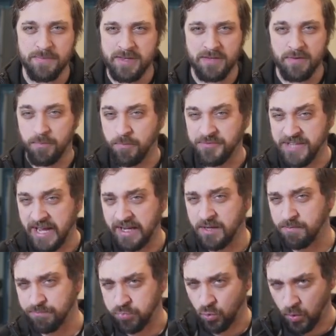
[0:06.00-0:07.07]
bit of a deck
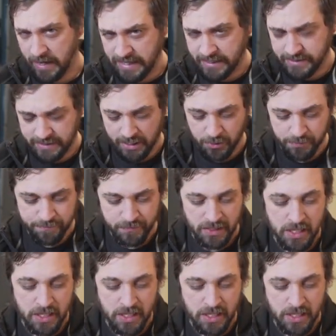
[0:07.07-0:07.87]
breakdown.